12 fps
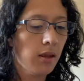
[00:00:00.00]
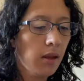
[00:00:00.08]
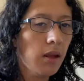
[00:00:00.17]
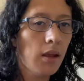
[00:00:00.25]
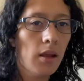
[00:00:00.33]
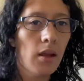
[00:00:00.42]

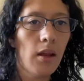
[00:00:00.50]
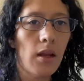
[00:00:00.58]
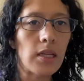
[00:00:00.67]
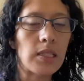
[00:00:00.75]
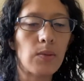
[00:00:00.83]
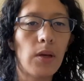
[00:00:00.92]

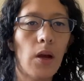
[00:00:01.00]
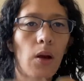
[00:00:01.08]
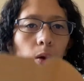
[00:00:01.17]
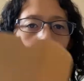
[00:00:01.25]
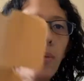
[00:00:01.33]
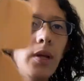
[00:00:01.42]
As we
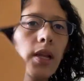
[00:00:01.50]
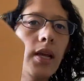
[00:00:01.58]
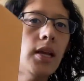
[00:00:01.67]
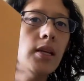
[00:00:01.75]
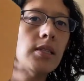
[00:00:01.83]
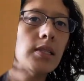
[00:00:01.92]
open
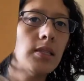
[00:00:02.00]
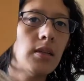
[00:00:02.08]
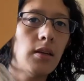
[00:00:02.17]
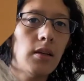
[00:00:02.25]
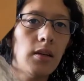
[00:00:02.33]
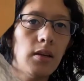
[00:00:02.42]
it,
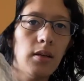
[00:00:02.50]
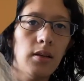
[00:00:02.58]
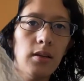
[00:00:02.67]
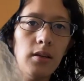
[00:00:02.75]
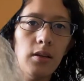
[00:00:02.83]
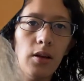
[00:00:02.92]

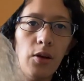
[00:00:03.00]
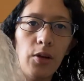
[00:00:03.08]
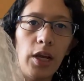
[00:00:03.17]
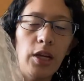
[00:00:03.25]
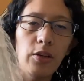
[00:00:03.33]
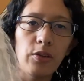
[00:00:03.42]

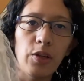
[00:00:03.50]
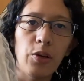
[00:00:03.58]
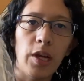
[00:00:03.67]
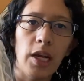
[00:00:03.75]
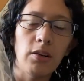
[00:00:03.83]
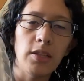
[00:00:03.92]
okay, you
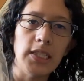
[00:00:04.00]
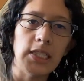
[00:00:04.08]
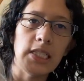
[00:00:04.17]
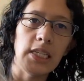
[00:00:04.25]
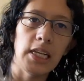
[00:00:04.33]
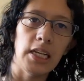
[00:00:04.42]
can't really
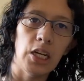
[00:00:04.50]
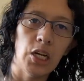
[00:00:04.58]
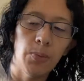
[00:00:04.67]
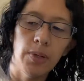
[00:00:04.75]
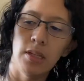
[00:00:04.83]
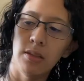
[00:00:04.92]
see in here,
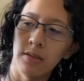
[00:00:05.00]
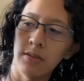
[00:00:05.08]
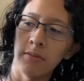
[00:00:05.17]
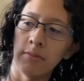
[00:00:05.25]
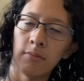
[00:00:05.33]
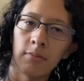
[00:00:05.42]
but
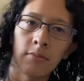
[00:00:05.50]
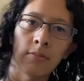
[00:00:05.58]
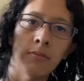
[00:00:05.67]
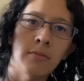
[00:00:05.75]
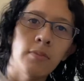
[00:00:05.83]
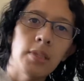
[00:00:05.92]

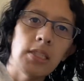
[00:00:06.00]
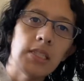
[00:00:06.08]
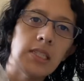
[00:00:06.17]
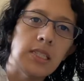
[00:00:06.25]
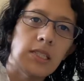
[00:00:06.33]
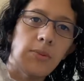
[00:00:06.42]
this
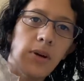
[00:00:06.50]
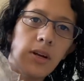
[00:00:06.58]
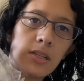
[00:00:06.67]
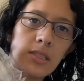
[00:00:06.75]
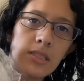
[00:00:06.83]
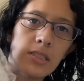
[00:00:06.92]
is the
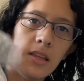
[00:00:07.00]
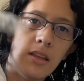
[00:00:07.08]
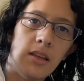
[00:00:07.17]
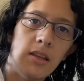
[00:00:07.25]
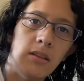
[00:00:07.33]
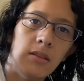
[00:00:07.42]
box, and then